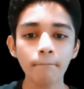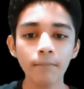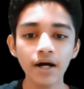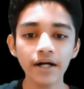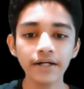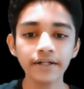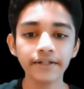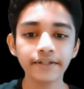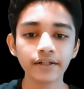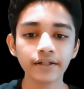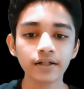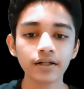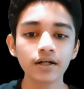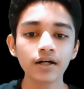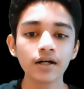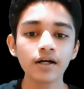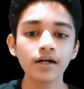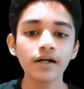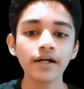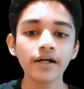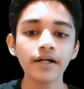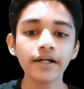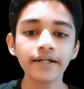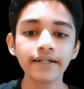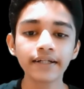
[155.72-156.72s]
But
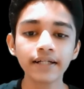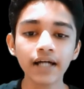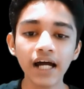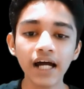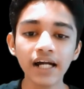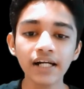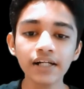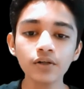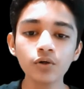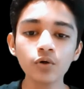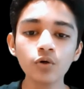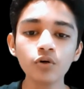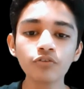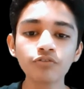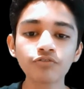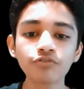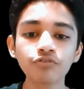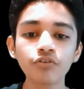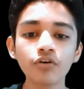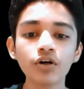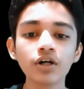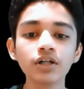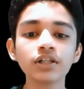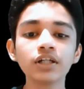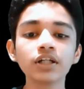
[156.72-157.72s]
it can't go
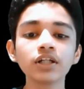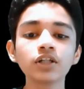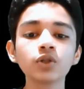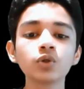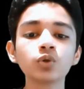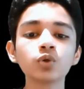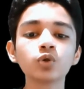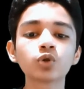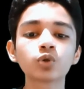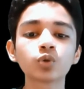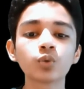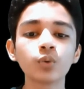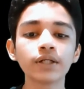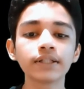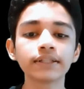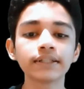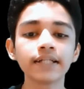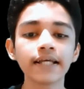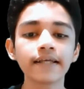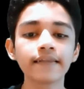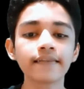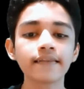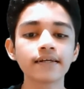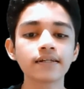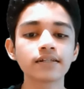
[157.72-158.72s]
further 2 squares
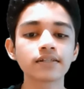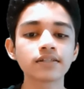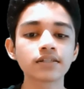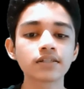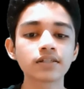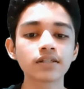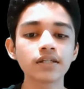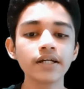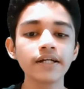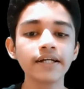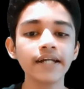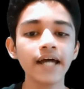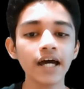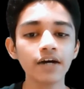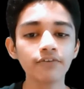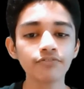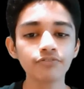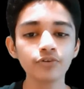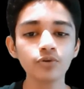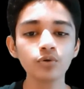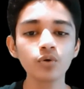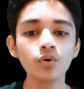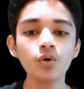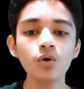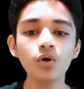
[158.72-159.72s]
like this. It
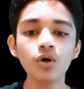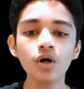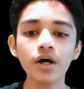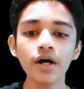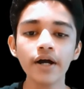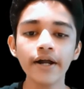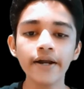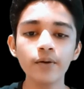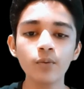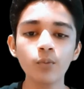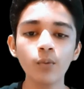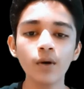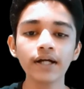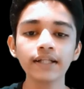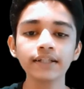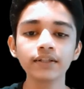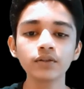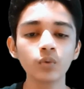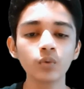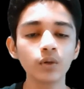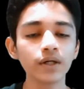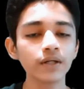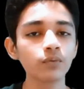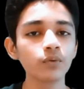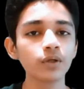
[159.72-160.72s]
have to go
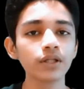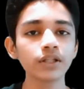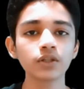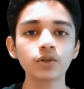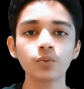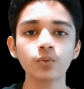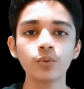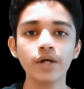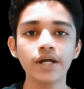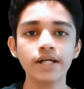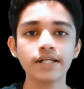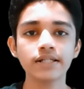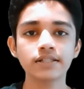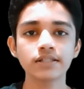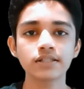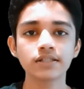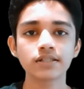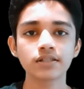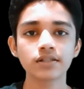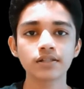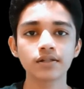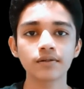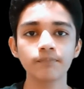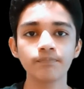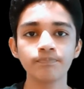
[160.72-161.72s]
advance 1 squares.
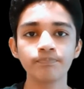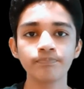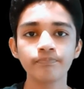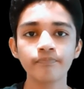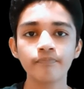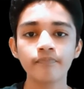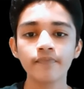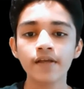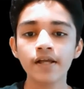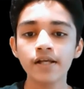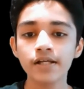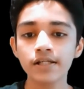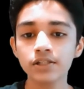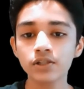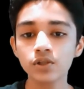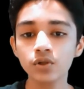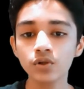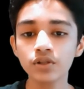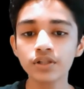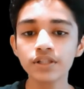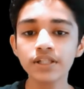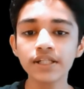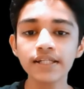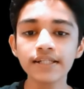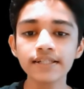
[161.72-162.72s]

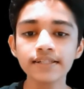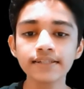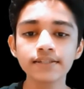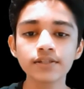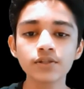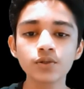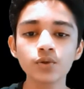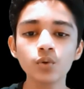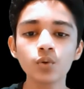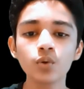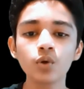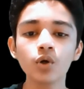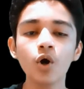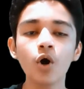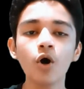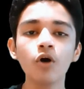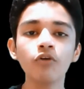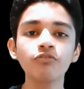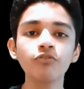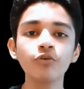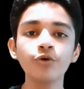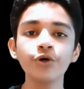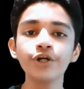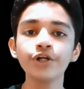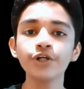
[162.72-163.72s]
So this rule
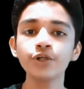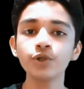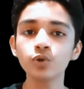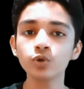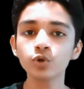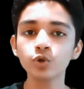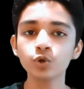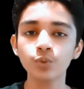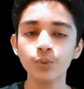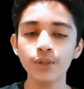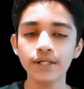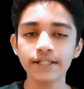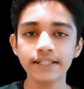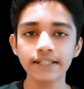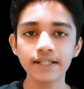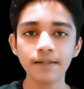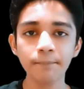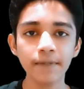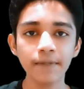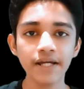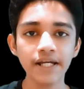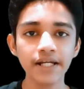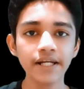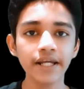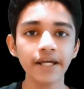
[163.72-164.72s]
of going 2 squares in the
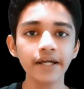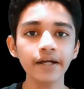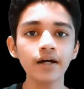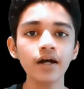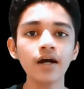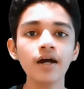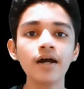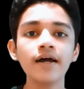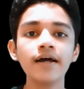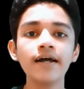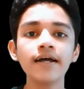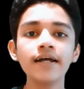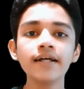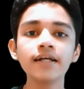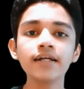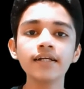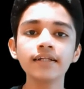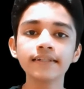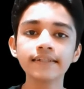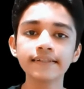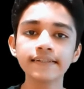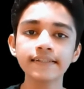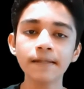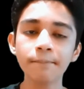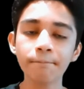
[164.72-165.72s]
beginning
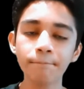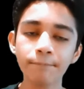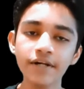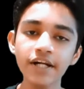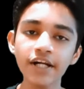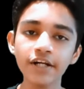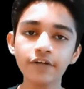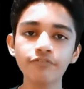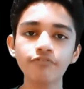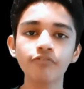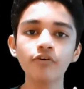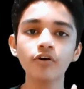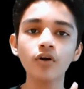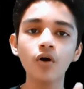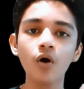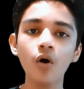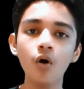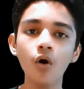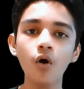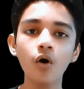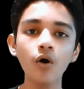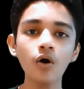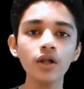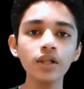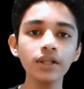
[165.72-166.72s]
is separate for
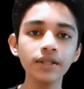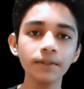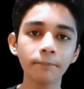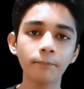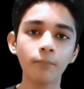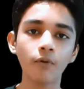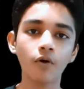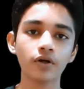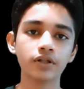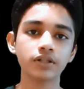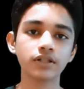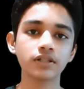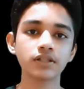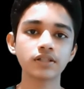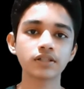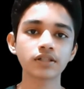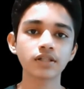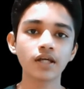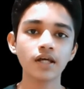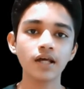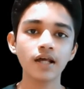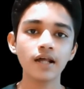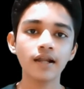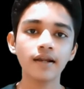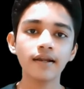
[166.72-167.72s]
all the pawns.
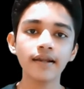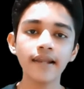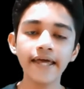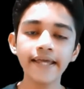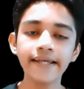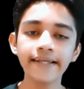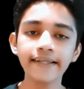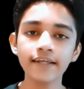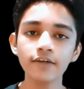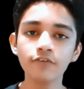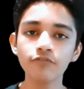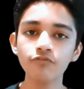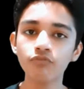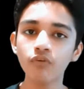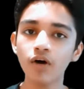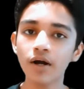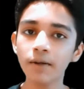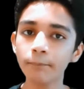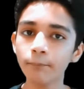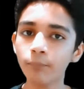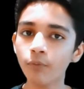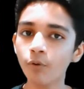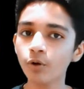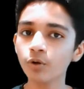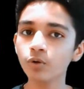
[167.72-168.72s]
Like if
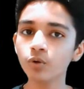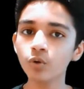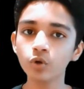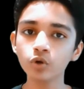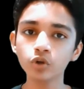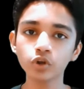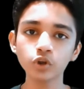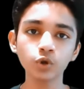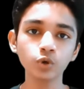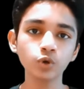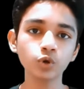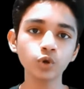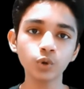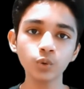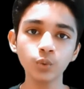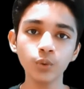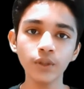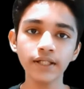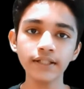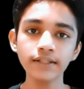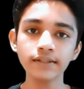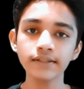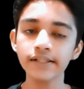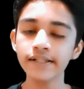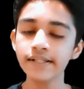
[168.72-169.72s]
one pawn goes 2
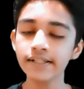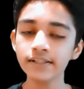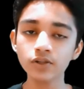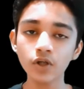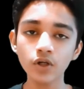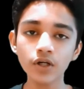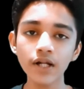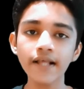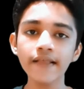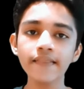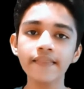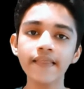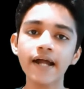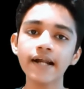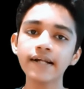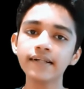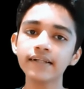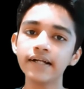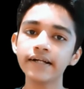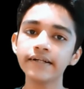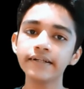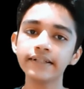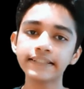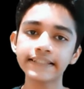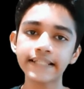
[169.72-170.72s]
squares, it is not like
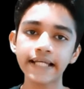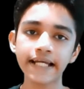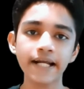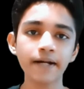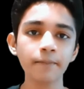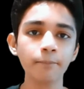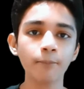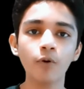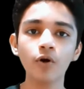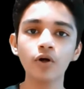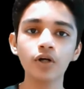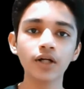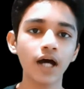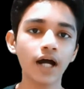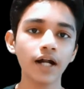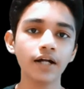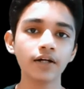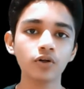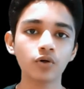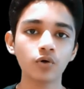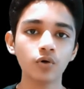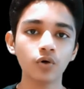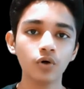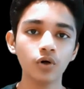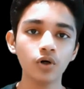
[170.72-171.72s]
that the second pawn
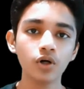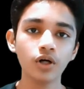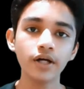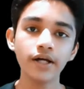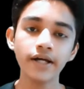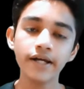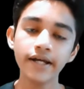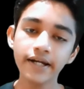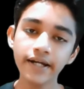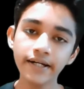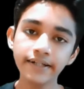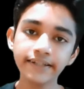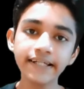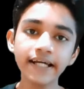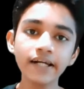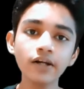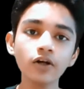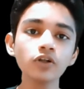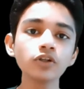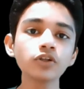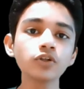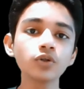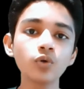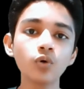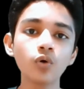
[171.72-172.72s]
can't go. It can
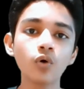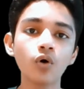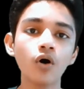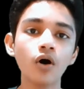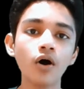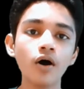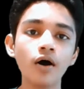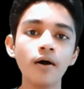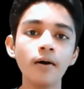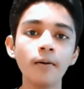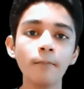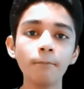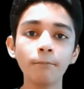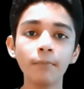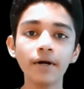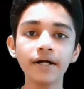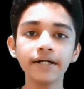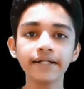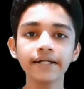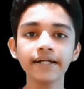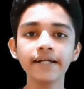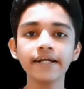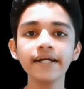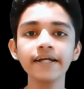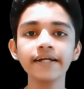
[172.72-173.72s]
also go,
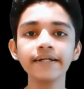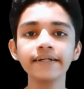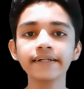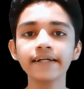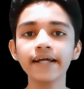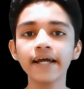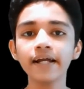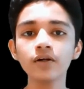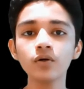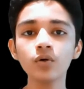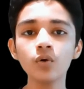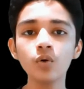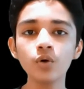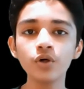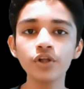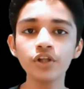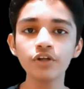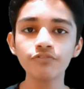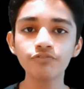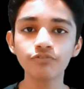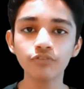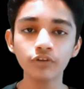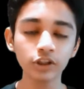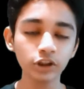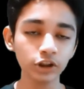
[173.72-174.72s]
but it can go in
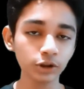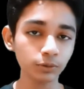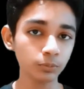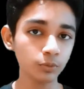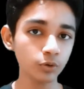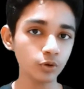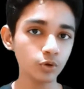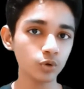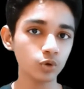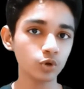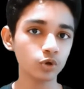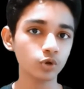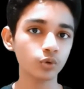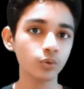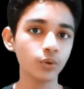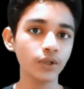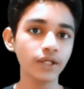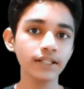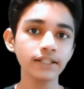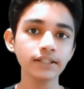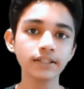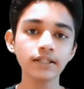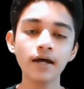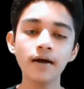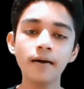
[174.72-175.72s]
the first move 2
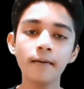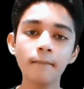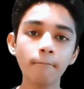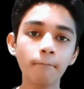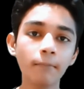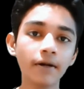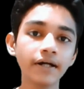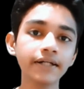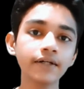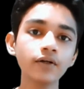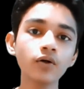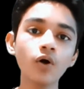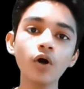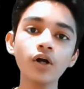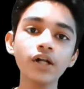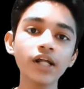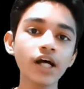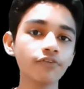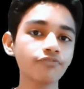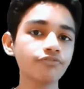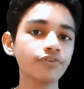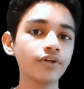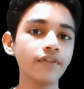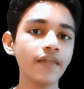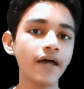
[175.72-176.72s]
squares, but not
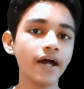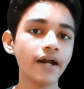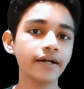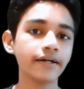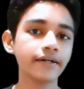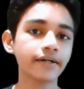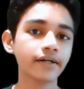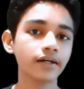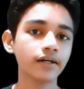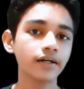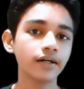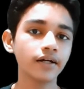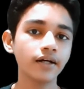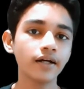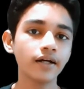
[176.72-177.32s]
after that.